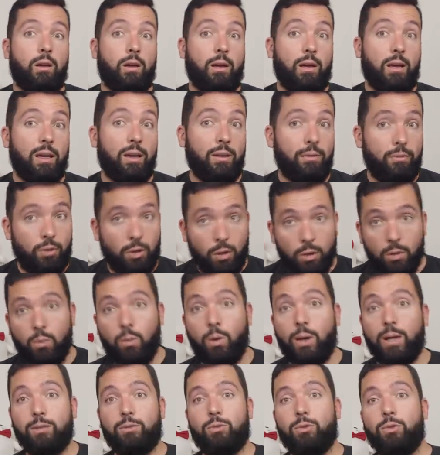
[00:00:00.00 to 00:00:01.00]
If you
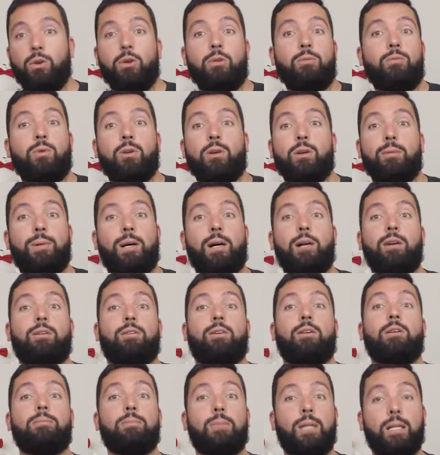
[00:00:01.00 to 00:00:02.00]
want to know more about
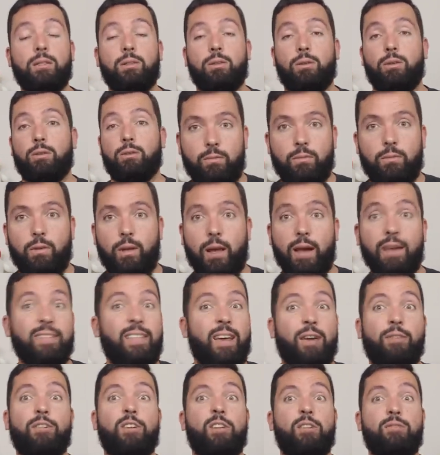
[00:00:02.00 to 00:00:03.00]
Go modules, I
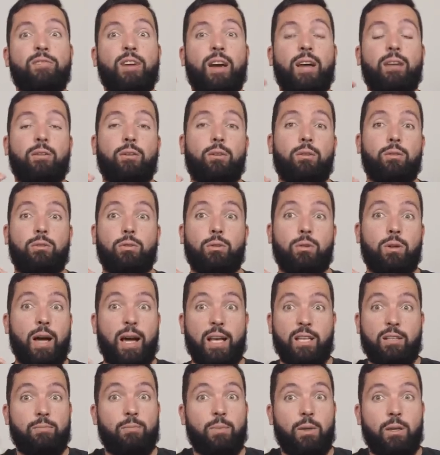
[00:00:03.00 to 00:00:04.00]
definitely invite you to
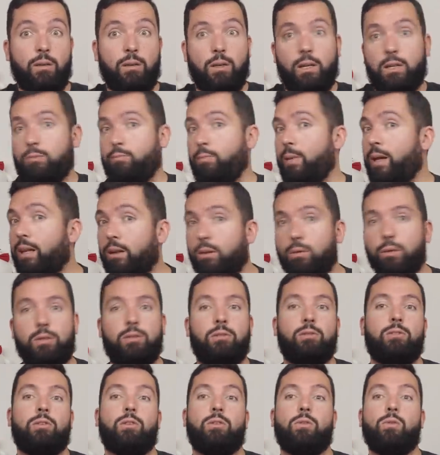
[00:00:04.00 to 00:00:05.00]
ask me as many
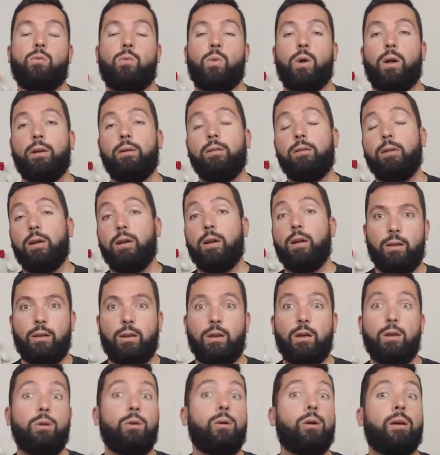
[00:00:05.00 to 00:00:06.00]
questions as you want.
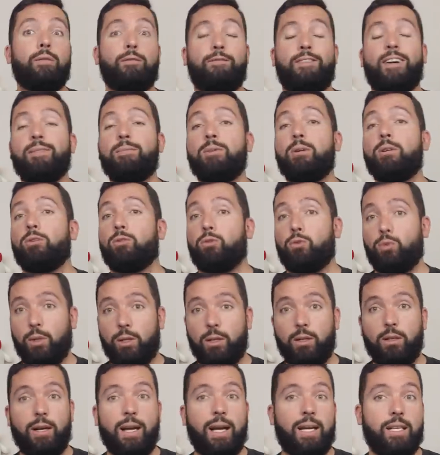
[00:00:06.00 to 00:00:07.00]
You can find me on
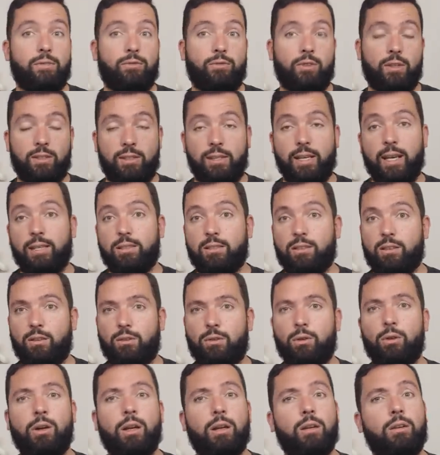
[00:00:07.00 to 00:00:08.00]
Twitter as Francesc.
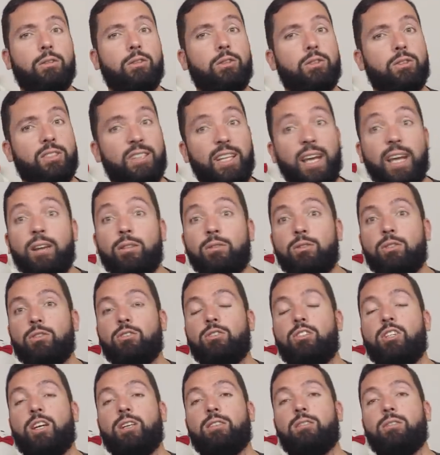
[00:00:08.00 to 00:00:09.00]
You can also send
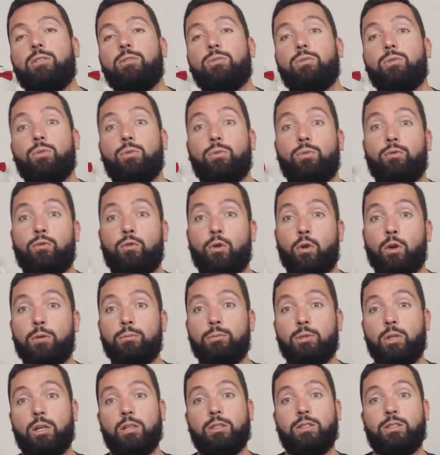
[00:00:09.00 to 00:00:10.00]
suggestions to
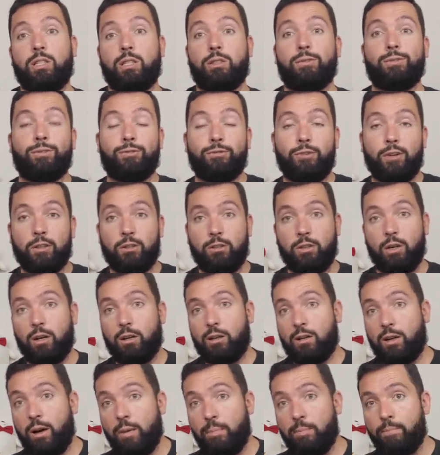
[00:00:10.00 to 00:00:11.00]

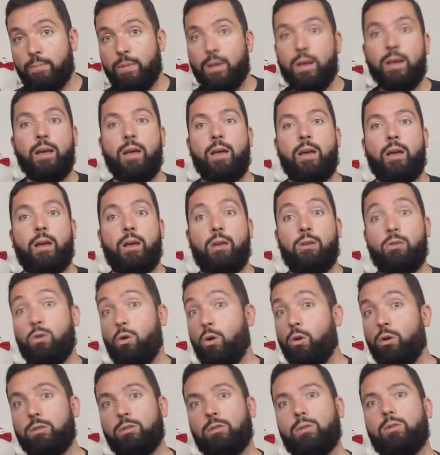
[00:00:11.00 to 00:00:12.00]
form.justforfunc.com, and
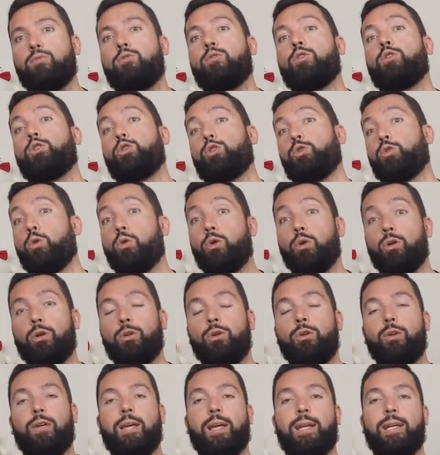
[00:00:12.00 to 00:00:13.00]
also for sure
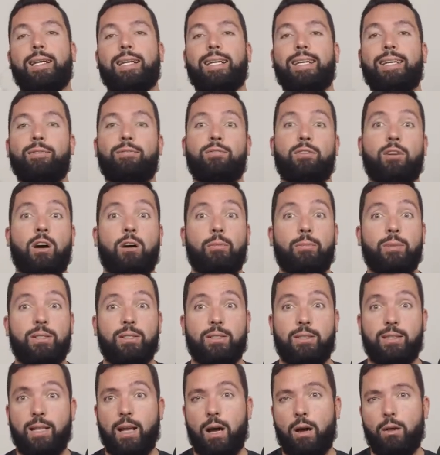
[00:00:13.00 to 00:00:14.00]
you can leave
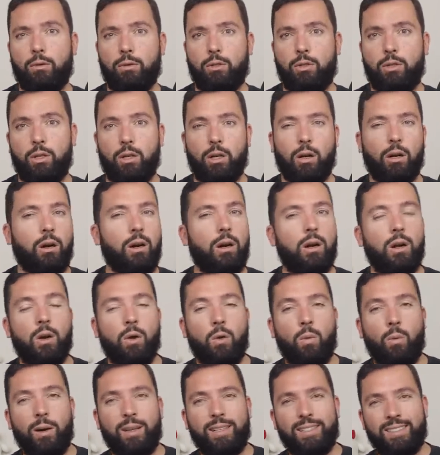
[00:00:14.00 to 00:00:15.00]
comments down here.
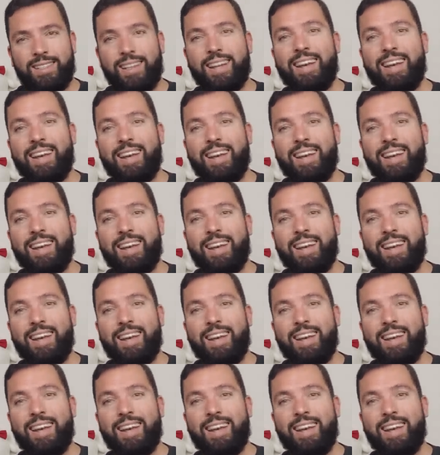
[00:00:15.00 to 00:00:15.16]
What is the